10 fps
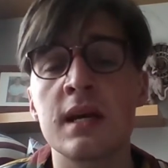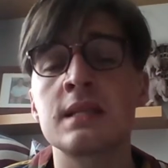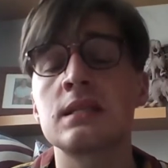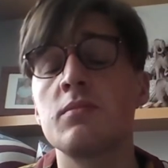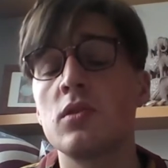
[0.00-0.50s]
and
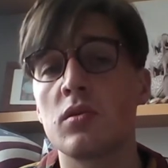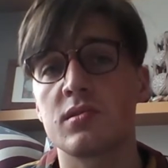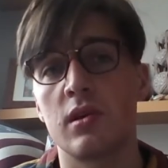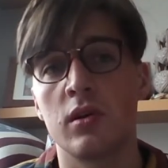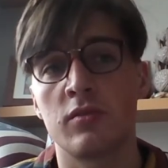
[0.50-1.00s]
some not
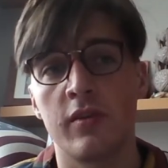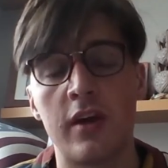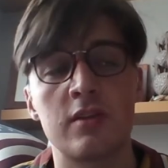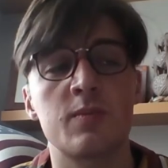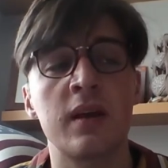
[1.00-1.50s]
so good
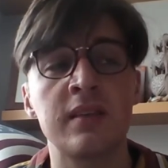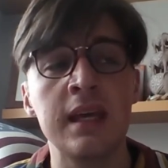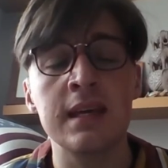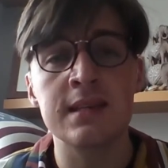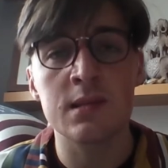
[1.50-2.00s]
reviews. But I
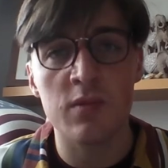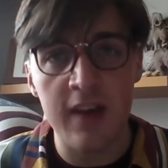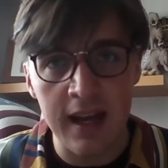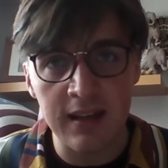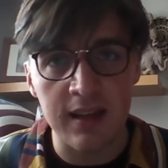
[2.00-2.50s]
think it's as with
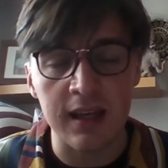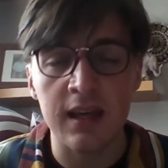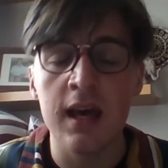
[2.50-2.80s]
anything,